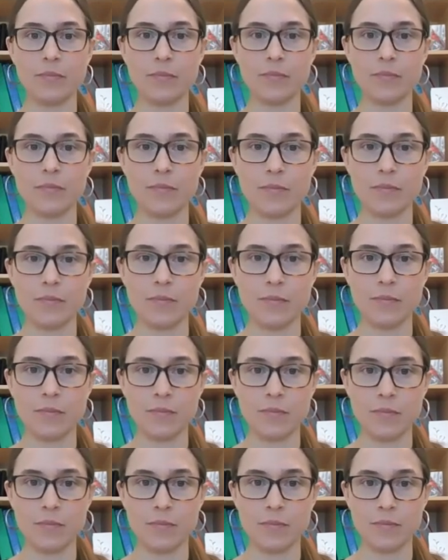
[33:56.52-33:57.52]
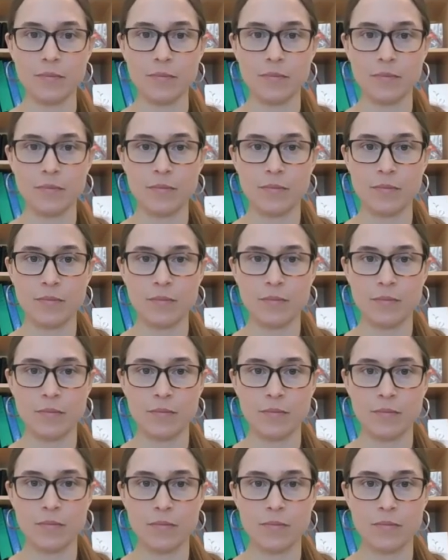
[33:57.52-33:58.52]

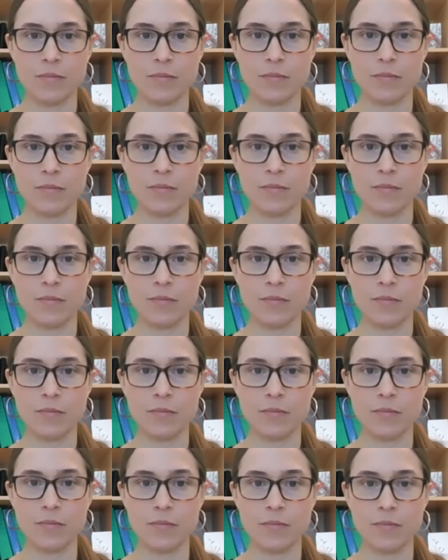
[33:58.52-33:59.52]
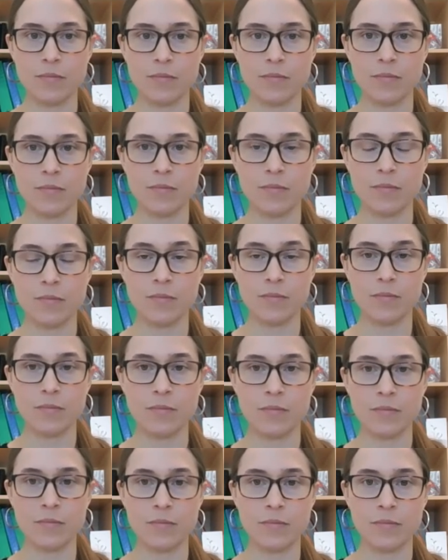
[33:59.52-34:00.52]
[no speech]